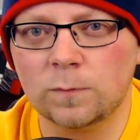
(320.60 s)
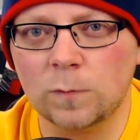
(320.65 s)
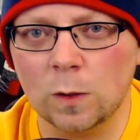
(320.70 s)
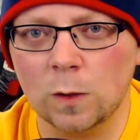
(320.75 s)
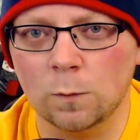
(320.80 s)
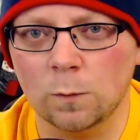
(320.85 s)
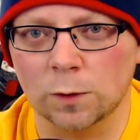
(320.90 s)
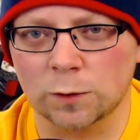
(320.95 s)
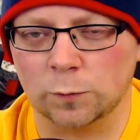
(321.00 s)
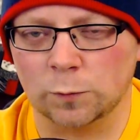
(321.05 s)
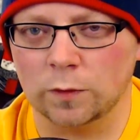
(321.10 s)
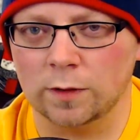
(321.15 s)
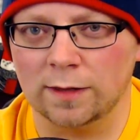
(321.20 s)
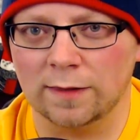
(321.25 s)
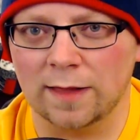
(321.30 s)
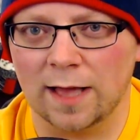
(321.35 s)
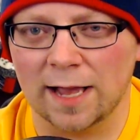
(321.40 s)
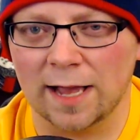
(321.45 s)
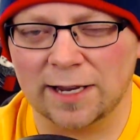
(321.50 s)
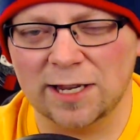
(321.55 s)
was really
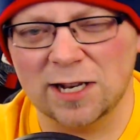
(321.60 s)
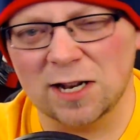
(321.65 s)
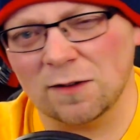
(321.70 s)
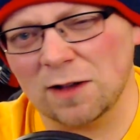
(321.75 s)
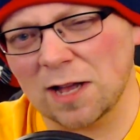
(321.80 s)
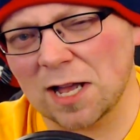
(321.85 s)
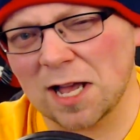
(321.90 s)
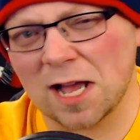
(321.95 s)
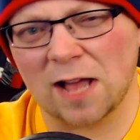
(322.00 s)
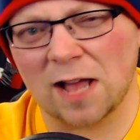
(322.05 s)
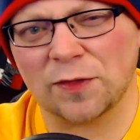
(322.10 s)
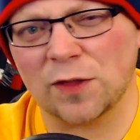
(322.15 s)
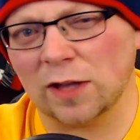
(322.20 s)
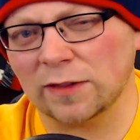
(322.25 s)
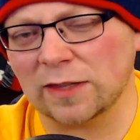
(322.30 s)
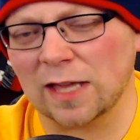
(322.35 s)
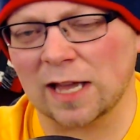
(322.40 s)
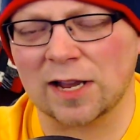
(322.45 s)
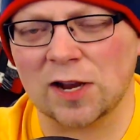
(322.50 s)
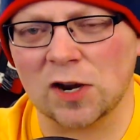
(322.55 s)
like, I
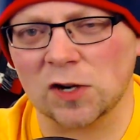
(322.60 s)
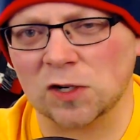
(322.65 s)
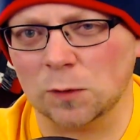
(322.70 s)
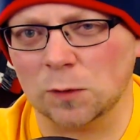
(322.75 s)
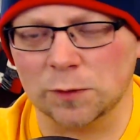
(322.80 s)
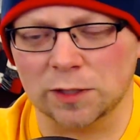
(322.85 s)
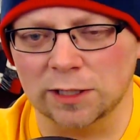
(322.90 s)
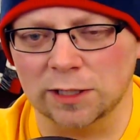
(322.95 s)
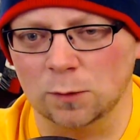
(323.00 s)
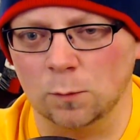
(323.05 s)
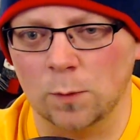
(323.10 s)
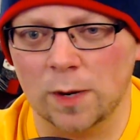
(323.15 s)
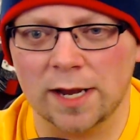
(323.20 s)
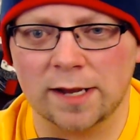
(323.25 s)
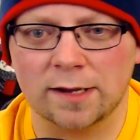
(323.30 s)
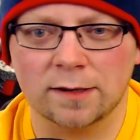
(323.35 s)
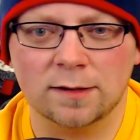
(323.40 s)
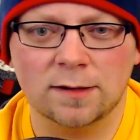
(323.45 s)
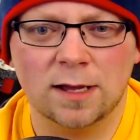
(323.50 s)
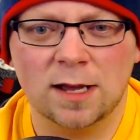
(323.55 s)
thought that character was a little
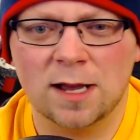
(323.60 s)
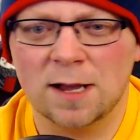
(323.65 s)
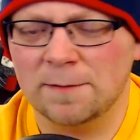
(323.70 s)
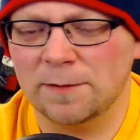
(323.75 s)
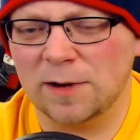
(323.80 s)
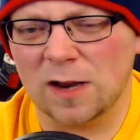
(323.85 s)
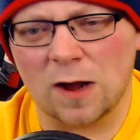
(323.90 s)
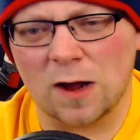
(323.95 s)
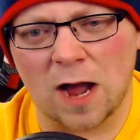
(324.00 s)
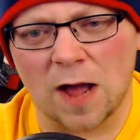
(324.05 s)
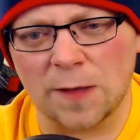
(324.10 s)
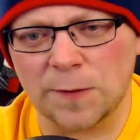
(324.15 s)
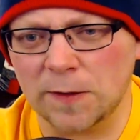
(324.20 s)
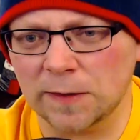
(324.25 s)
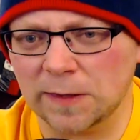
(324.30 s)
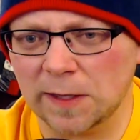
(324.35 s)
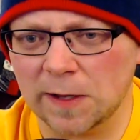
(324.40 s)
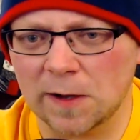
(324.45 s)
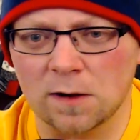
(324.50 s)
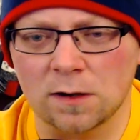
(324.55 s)
weak. No, I
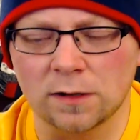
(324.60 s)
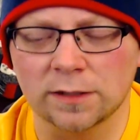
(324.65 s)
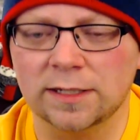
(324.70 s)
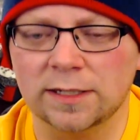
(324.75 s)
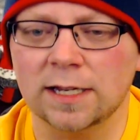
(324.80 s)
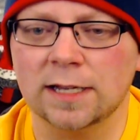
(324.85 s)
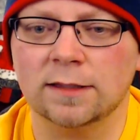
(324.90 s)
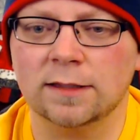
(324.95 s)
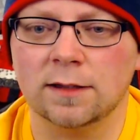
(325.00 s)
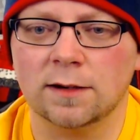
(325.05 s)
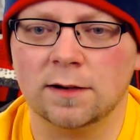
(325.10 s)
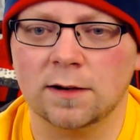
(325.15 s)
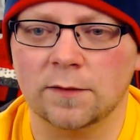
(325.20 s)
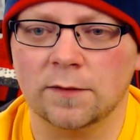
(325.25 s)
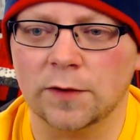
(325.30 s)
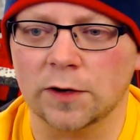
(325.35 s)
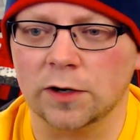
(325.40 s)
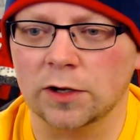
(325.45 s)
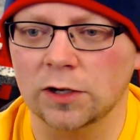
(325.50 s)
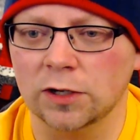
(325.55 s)
thought they all did their
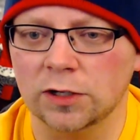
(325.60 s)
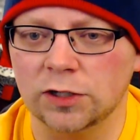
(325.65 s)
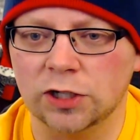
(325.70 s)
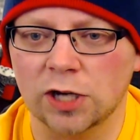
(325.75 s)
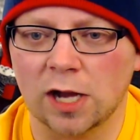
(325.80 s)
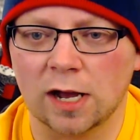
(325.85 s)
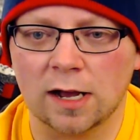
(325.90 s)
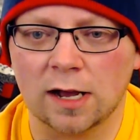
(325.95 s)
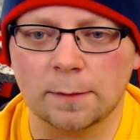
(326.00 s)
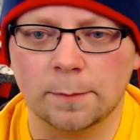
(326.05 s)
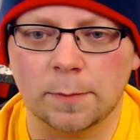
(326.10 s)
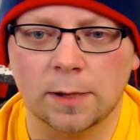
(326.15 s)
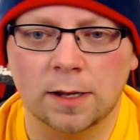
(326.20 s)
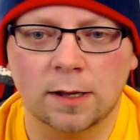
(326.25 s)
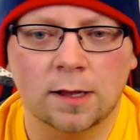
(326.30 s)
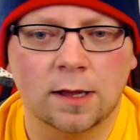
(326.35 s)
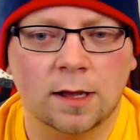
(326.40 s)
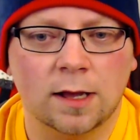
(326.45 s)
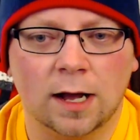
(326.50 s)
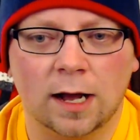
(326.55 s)
good job.
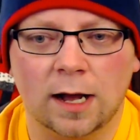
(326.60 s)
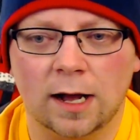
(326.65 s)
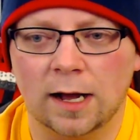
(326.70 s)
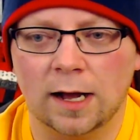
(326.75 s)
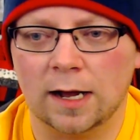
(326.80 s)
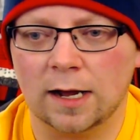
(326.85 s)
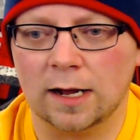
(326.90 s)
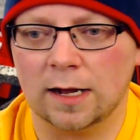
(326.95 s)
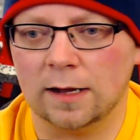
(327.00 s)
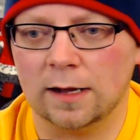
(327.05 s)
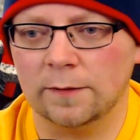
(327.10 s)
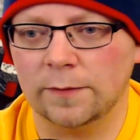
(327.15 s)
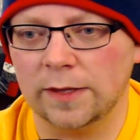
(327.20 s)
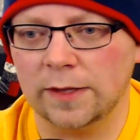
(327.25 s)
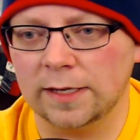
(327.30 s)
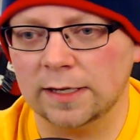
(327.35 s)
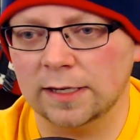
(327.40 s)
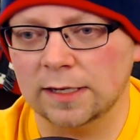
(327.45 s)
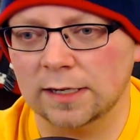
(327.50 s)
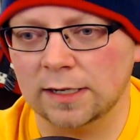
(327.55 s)

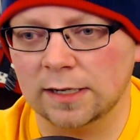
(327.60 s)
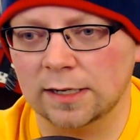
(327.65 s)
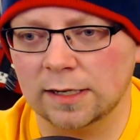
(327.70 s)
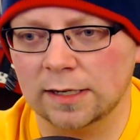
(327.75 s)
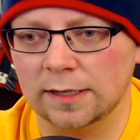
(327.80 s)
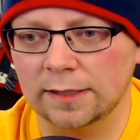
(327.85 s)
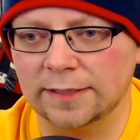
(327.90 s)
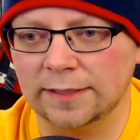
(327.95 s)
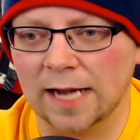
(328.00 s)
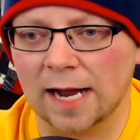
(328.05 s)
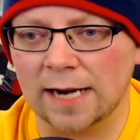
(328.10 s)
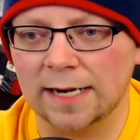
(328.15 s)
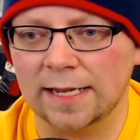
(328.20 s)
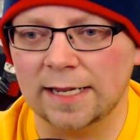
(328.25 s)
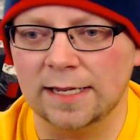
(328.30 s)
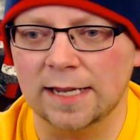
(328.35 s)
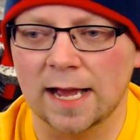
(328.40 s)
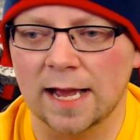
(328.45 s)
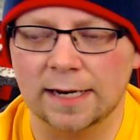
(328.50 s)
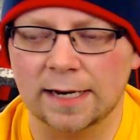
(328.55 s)
The Donnie
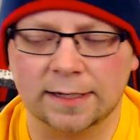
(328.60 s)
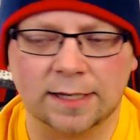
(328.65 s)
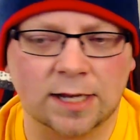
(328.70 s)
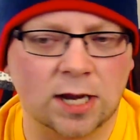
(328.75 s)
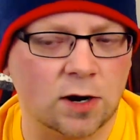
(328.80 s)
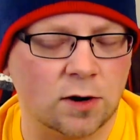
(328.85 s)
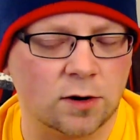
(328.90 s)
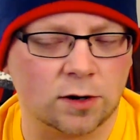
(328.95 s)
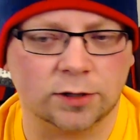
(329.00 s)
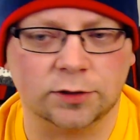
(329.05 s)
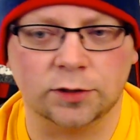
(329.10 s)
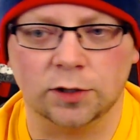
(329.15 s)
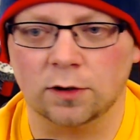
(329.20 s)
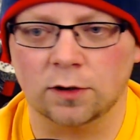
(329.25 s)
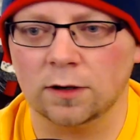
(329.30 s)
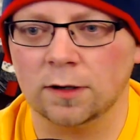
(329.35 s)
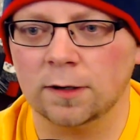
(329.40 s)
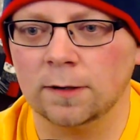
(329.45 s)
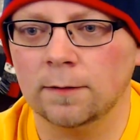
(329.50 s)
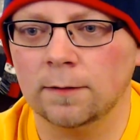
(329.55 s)
Yen
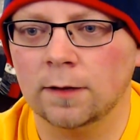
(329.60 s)
character,